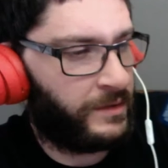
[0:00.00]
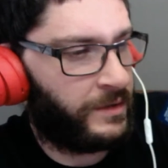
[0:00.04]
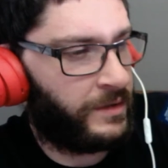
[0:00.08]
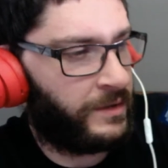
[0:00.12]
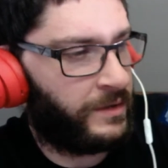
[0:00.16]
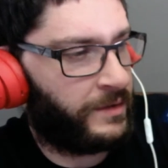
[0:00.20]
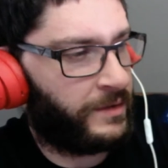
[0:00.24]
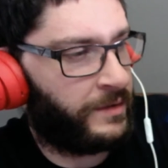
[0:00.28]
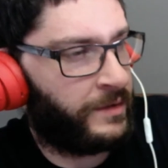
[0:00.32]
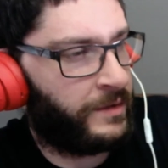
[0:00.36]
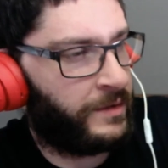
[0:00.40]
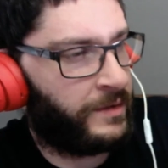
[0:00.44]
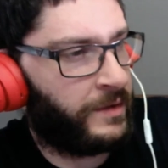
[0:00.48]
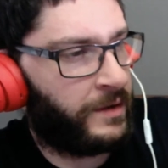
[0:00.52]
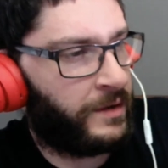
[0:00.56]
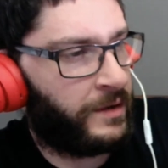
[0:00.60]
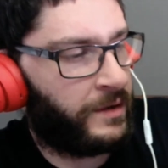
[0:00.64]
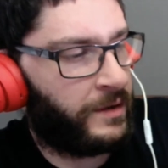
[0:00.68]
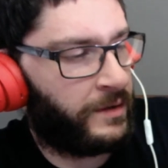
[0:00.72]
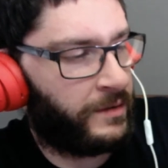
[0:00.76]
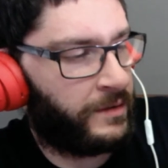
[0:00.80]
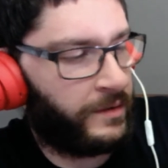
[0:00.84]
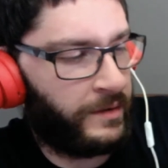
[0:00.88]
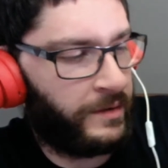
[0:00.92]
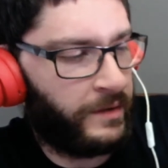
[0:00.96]

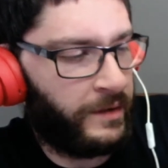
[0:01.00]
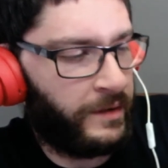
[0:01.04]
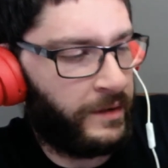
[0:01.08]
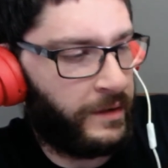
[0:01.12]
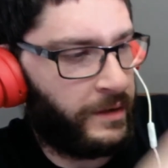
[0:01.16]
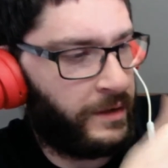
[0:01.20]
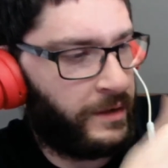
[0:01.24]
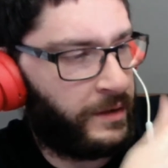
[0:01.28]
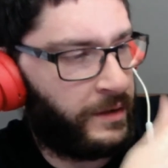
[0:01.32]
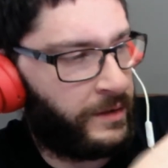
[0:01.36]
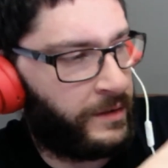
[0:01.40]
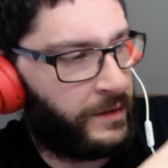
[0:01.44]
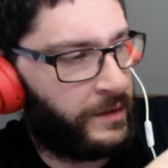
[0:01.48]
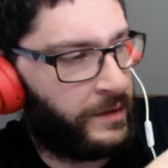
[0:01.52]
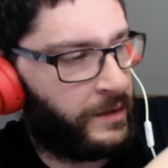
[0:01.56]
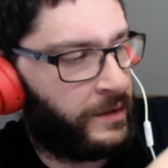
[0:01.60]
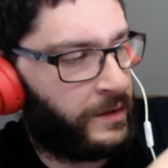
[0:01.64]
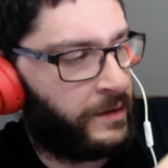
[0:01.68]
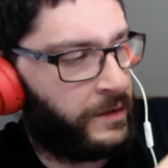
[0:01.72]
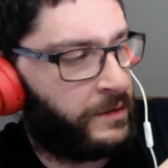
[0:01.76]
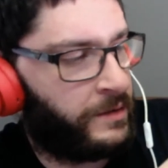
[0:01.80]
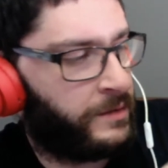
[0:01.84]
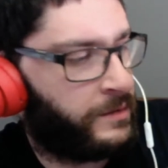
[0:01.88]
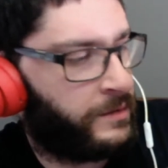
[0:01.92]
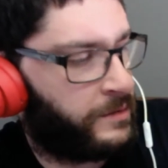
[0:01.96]
There, and
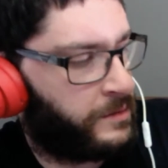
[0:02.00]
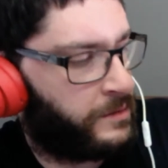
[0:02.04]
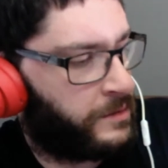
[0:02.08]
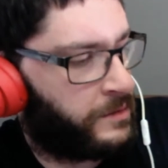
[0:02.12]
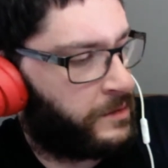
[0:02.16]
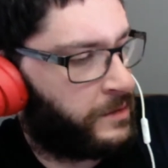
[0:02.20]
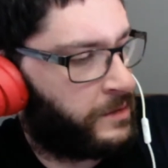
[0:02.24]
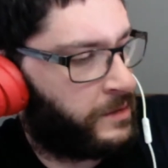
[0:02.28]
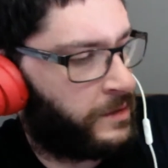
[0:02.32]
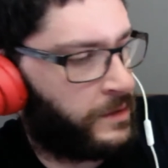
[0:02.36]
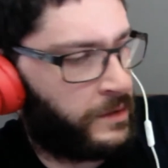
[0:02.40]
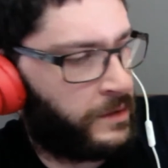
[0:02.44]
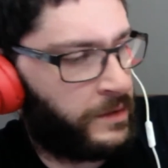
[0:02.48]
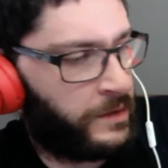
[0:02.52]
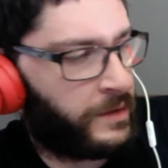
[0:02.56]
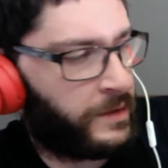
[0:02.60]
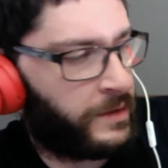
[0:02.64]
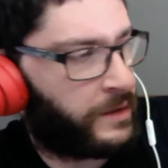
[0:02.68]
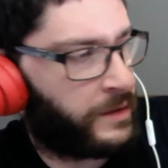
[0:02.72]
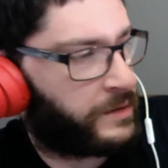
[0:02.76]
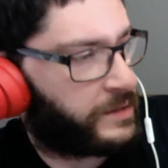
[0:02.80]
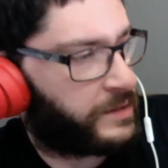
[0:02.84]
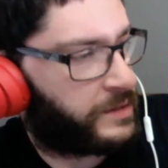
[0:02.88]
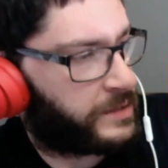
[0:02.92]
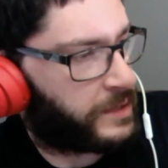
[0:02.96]
then you
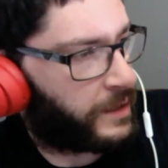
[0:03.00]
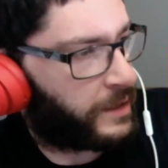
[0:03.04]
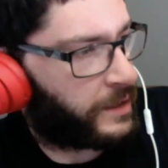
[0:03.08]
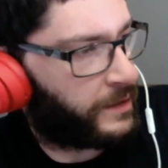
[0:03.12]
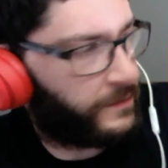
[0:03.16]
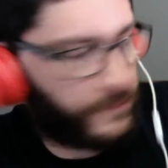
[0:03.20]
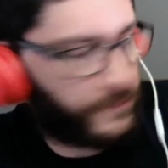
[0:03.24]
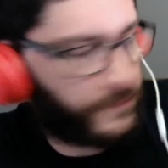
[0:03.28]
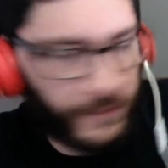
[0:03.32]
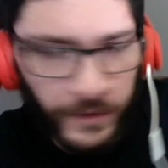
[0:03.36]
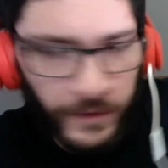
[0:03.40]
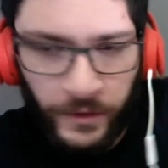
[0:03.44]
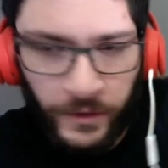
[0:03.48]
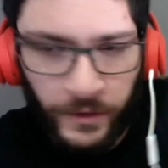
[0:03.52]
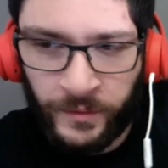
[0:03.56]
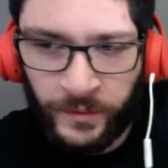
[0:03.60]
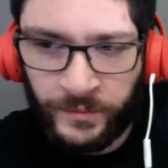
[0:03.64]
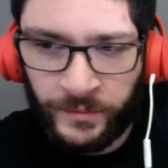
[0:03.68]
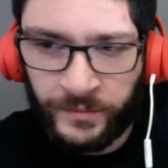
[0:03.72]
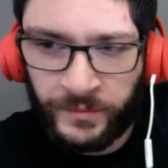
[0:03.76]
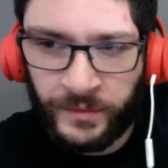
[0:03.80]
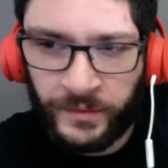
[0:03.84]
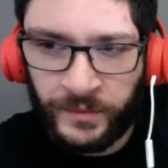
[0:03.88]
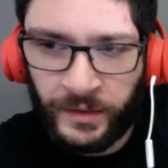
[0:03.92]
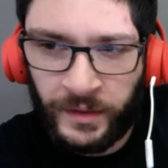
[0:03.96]
got the second
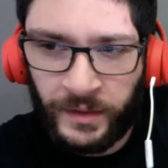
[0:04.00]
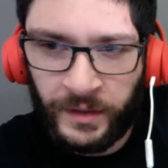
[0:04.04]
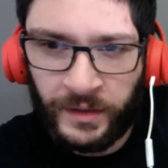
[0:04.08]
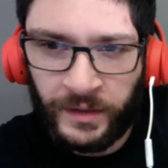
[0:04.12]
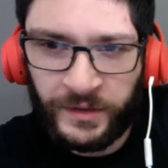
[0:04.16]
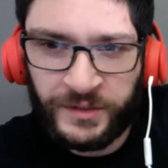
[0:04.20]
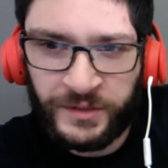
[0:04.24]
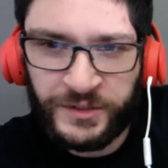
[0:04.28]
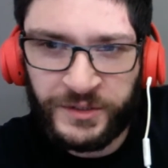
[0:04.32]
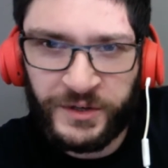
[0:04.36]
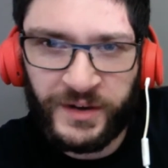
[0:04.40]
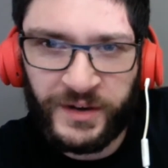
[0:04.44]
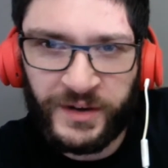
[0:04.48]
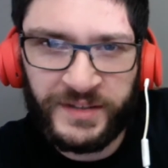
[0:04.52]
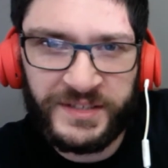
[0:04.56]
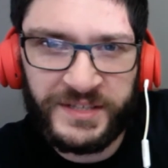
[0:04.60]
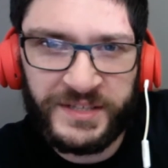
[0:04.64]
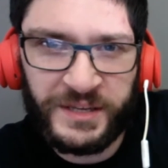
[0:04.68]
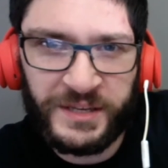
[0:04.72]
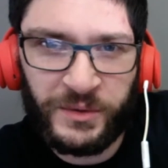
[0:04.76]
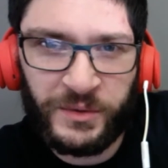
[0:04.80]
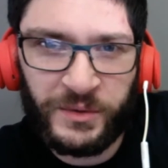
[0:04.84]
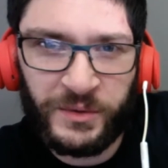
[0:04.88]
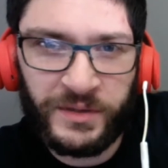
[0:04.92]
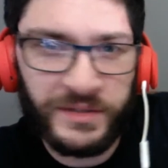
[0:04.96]
film, the train
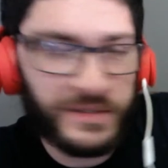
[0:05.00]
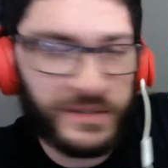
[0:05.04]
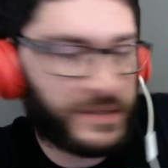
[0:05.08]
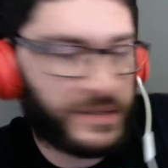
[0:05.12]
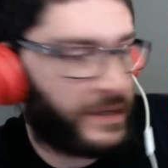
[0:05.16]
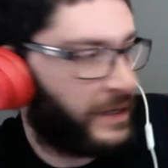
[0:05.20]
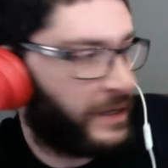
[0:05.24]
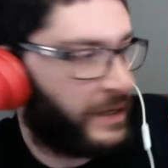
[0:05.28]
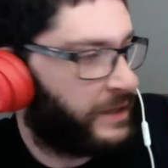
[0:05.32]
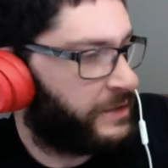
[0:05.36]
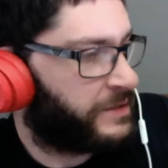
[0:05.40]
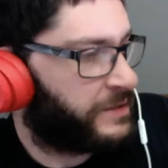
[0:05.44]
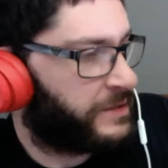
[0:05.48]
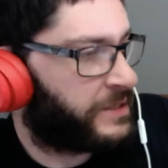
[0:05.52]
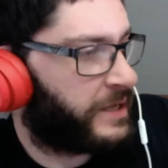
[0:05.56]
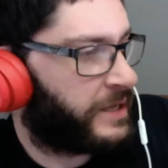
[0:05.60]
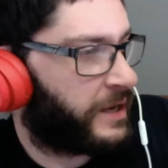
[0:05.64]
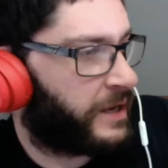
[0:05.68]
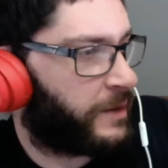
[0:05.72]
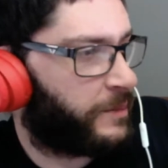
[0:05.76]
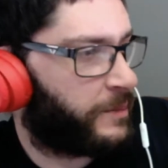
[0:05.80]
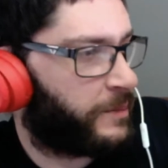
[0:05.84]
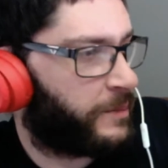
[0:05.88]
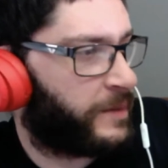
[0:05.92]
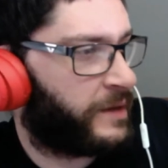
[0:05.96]
sequence. You see how
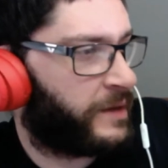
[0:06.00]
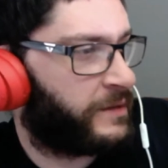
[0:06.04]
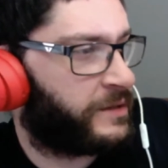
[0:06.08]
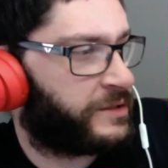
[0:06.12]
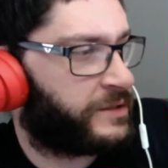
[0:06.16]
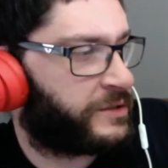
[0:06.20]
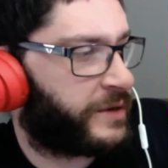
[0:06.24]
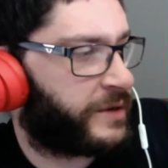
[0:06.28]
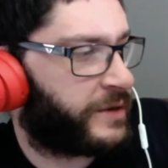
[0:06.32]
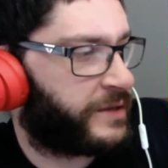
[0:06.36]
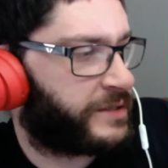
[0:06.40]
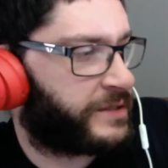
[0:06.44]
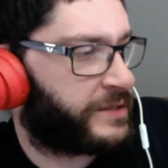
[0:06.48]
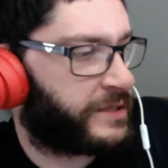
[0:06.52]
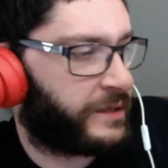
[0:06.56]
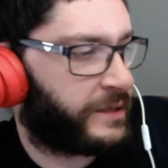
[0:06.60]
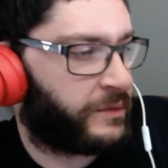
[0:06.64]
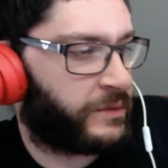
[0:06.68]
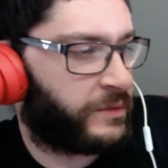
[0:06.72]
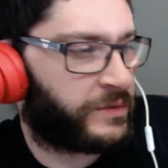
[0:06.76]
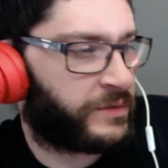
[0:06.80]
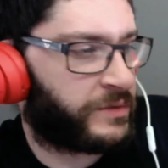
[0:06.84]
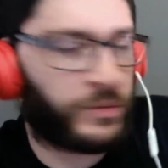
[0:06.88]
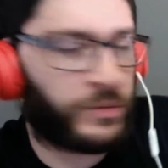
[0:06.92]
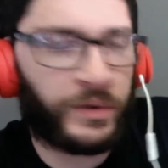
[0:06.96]
big the train
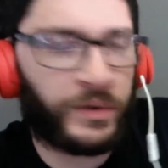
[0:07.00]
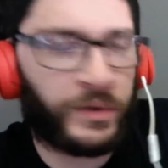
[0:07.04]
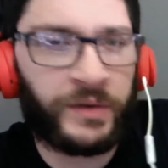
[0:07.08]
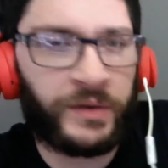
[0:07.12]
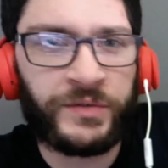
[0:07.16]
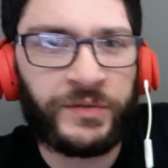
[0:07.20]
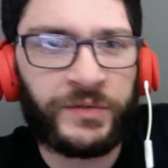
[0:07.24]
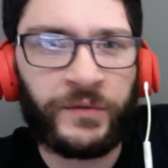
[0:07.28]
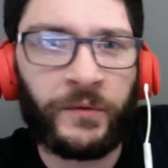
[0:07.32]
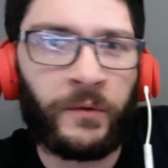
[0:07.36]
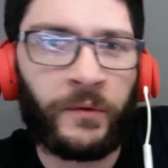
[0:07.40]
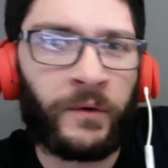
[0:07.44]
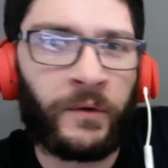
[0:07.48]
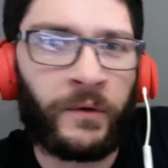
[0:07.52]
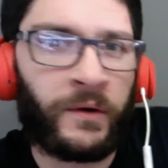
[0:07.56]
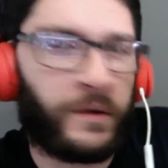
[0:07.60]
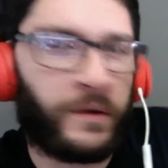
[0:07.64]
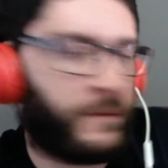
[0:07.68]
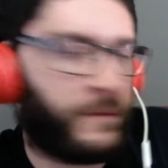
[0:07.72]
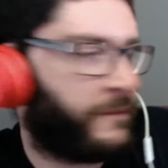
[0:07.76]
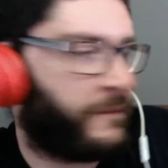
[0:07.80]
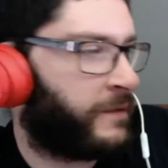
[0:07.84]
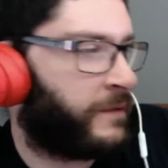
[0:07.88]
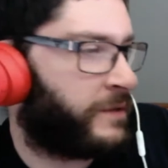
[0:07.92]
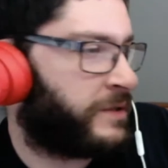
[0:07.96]
sequence was for
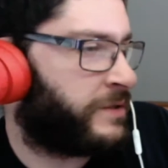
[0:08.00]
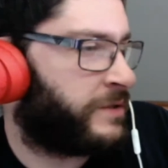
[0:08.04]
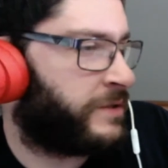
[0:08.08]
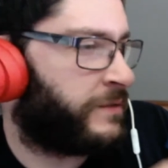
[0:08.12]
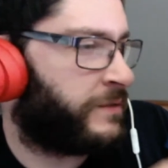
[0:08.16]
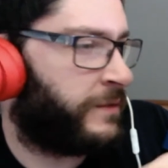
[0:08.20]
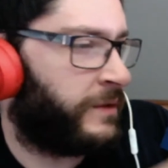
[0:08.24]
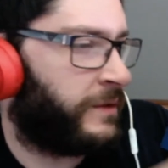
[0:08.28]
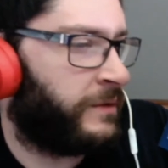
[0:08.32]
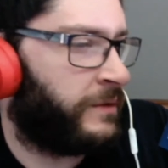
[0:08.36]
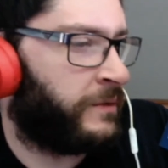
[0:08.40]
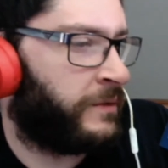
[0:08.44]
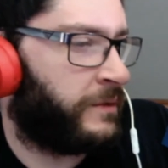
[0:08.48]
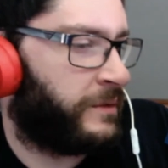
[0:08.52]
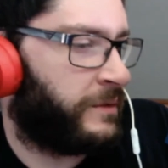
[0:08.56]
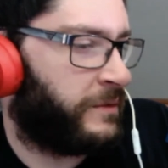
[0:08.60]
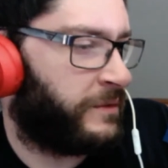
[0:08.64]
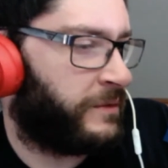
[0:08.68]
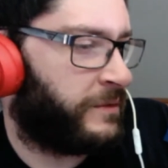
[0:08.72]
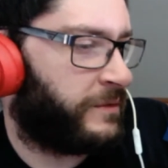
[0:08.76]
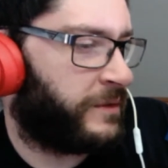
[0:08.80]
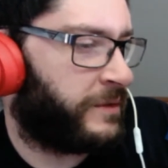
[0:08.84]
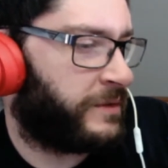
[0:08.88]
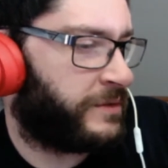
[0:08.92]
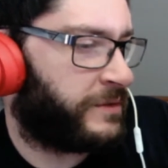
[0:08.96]
this feature
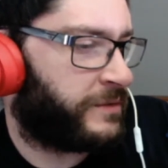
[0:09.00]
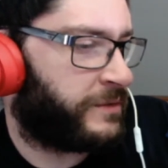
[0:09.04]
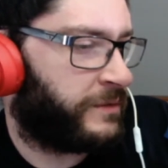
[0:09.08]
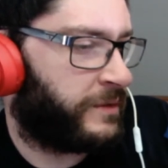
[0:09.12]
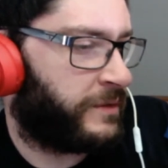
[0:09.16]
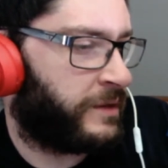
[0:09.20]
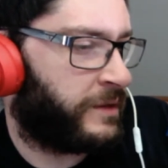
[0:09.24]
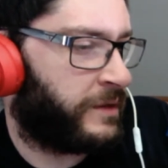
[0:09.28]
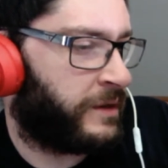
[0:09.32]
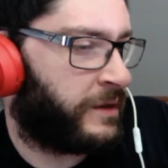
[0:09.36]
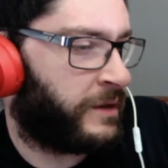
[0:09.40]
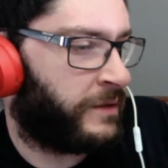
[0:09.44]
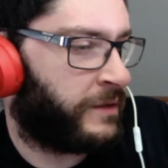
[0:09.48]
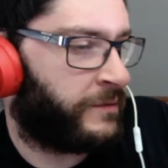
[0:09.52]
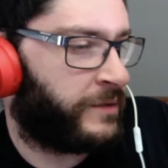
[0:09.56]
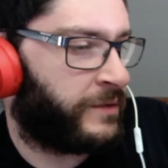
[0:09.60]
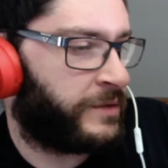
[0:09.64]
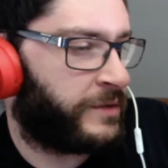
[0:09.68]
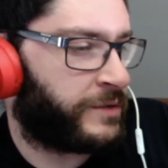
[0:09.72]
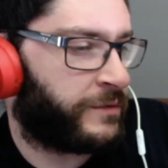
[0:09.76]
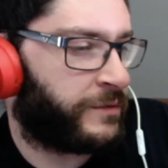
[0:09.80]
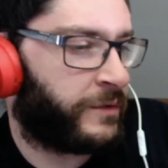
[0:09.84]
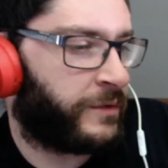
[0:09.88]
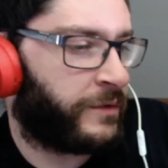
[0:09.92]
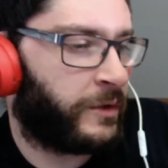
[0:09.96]

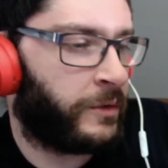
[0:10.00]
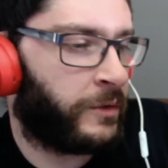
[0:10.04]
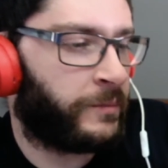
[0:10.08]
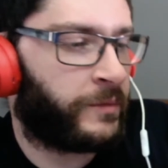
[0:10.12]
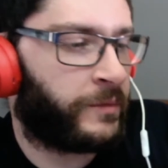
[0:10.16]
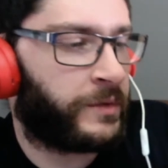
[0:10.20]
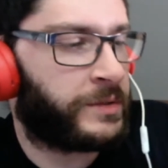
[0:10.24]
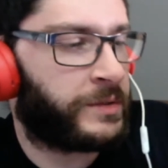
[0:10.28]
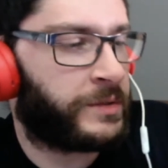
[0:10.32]
film for the